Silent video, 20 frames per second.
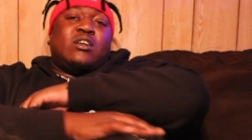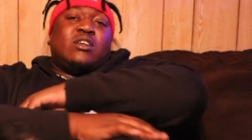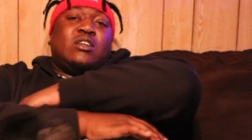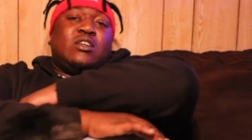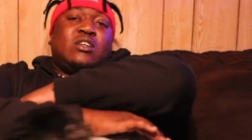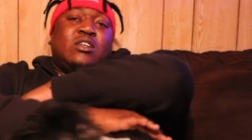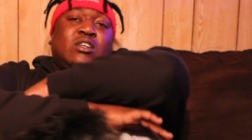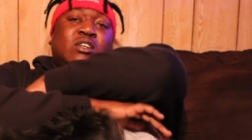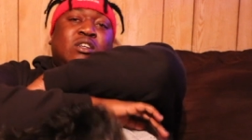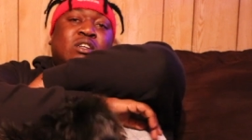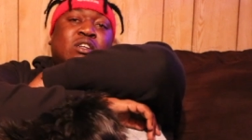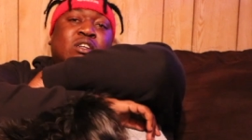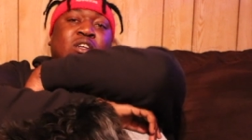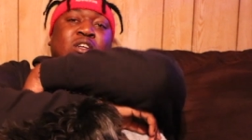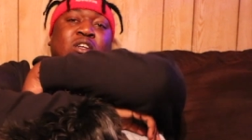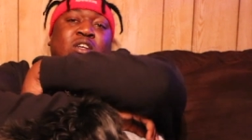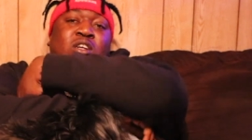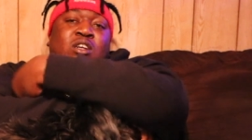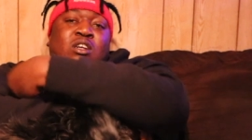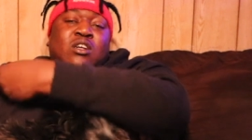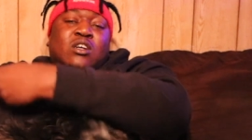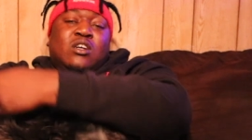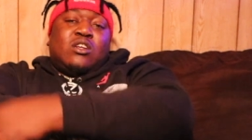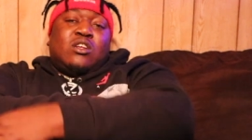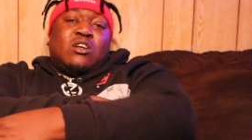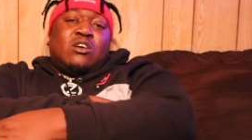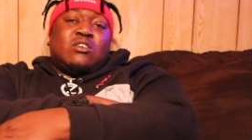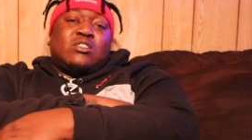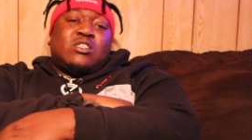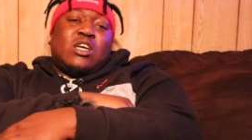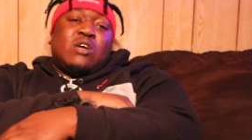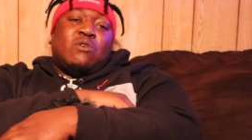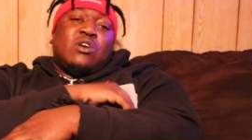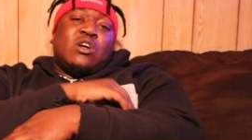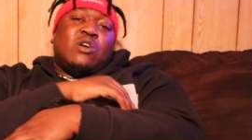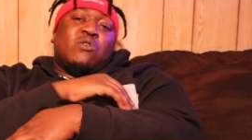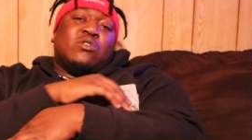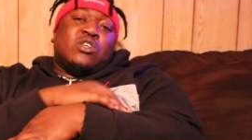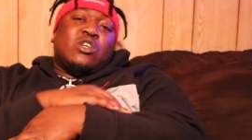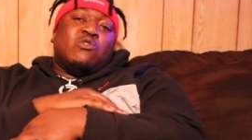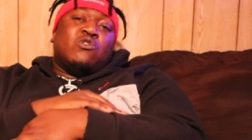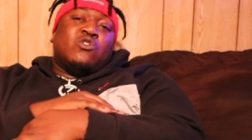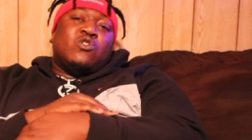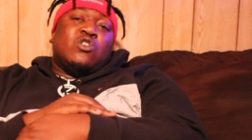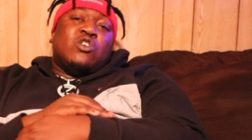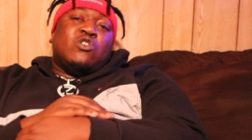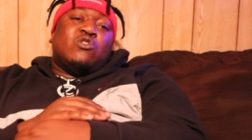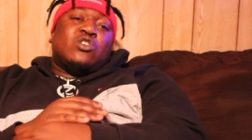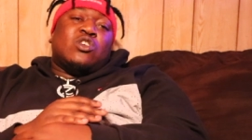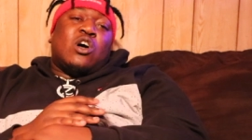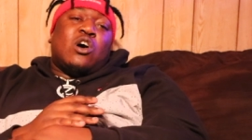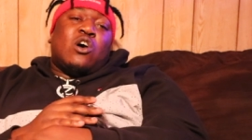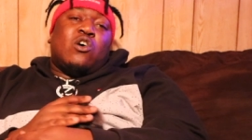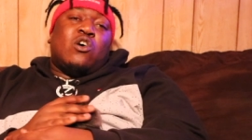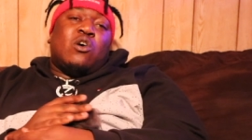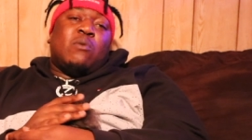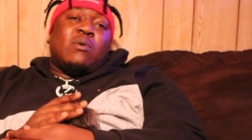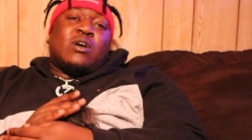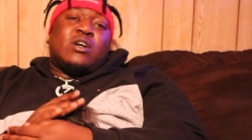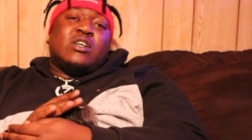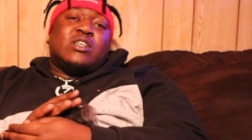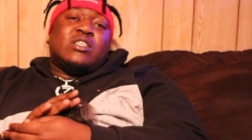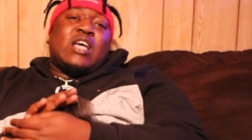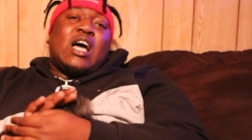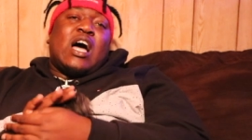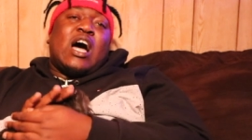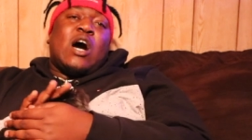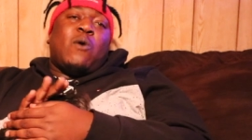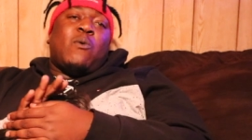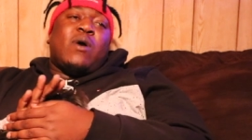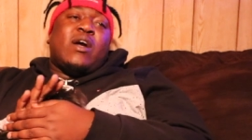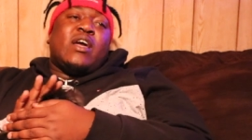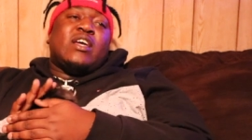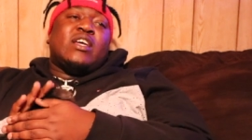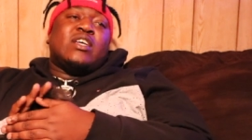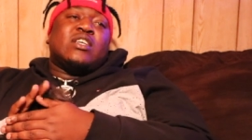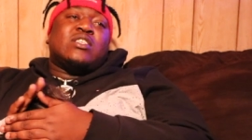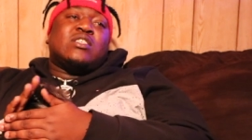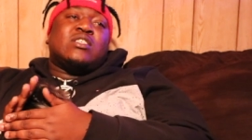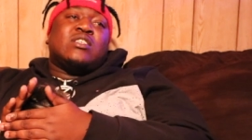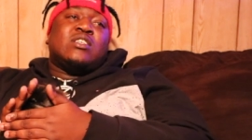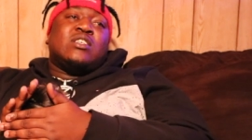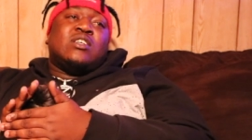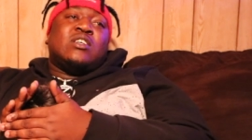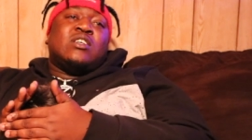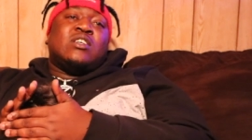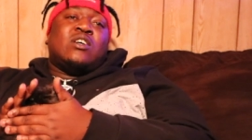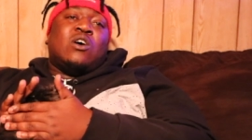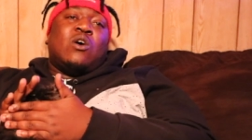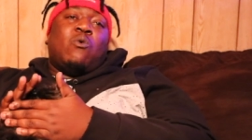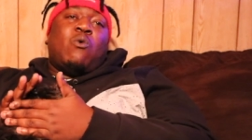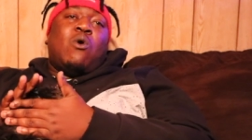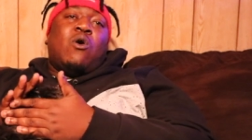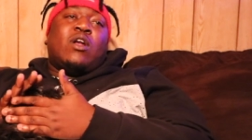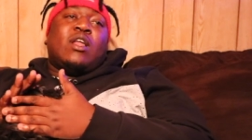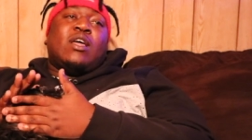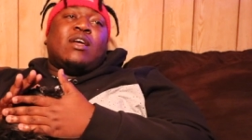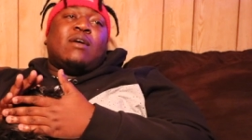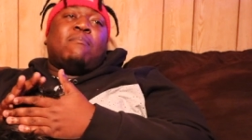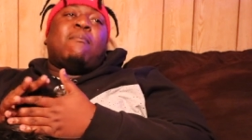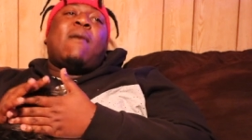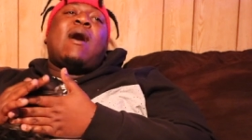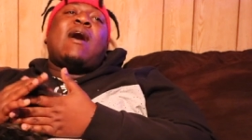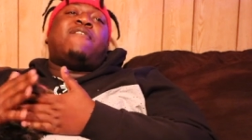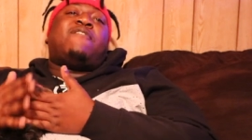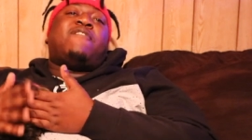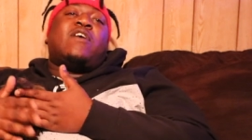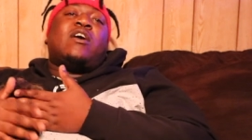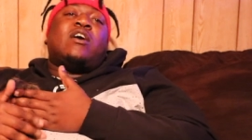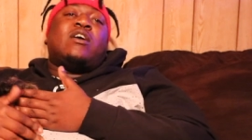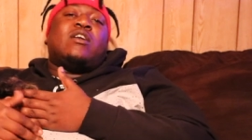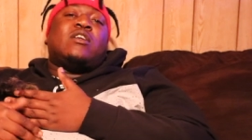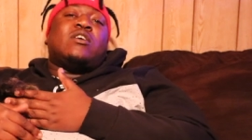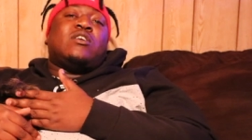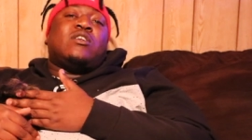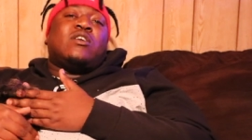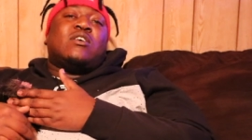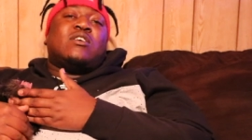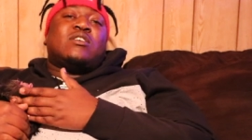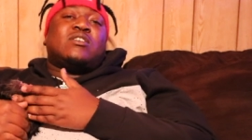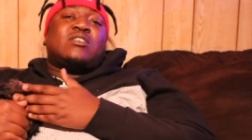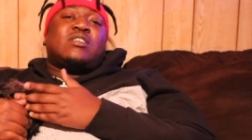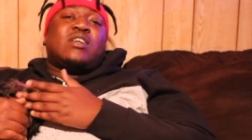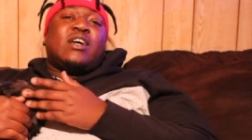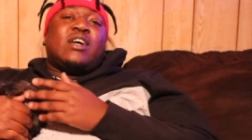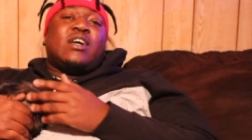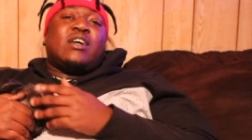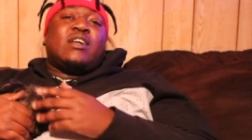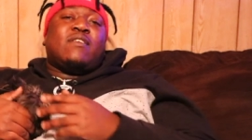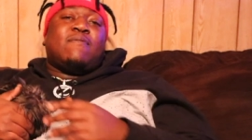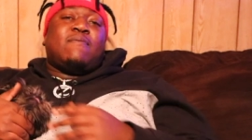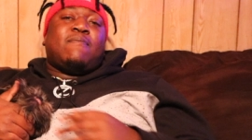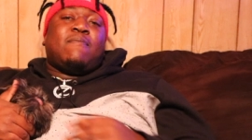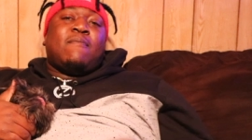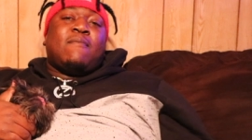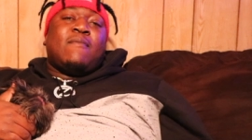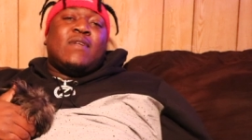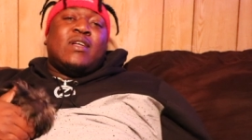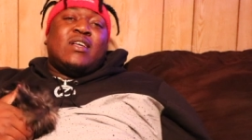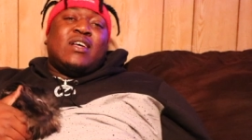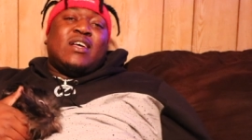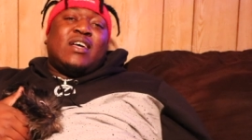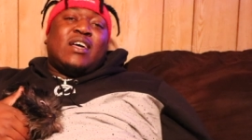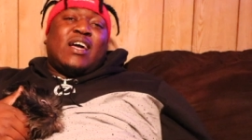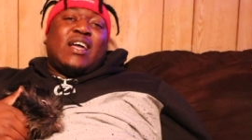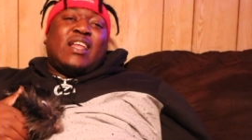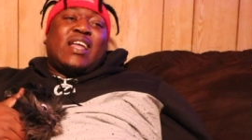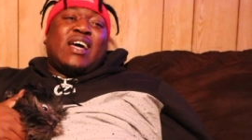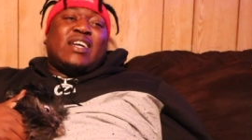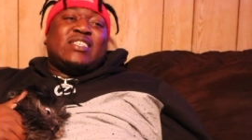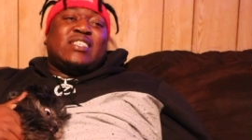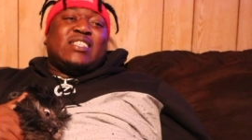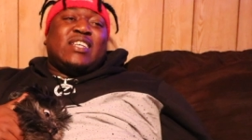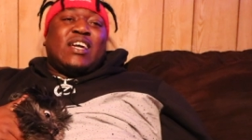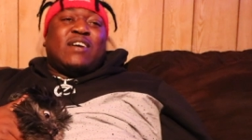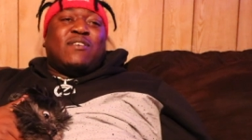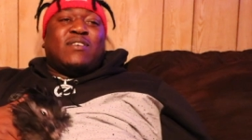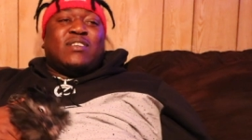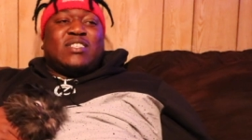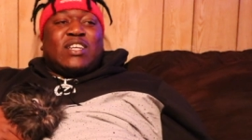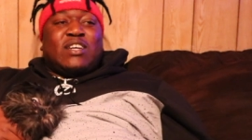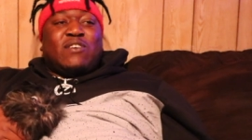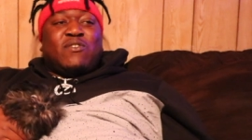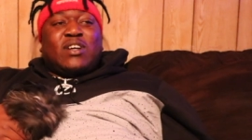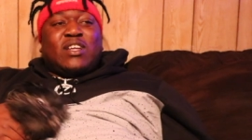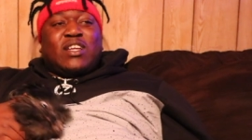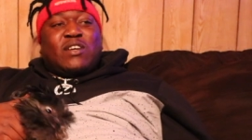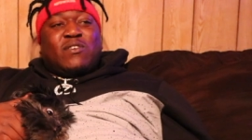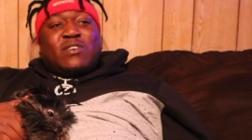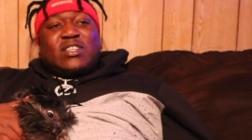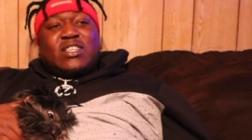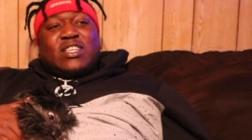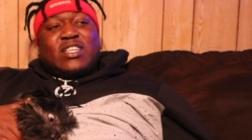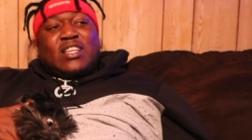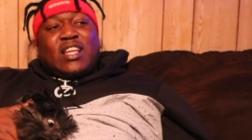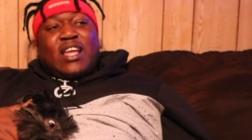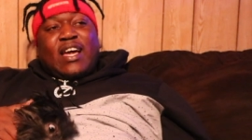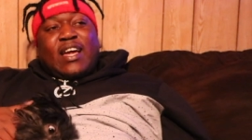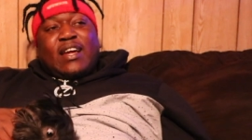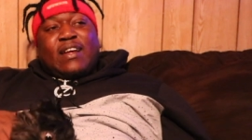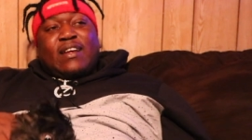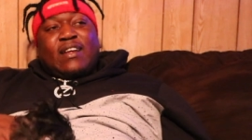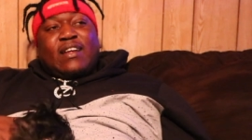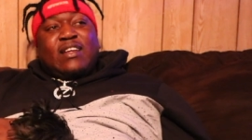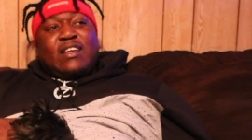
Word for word: Mm -hmm. You know what I'm saying? It, it, was it was it was hard because I always wanted my father. You know what I'm saying? Mm-hmm. And like shit, it was it was it was just like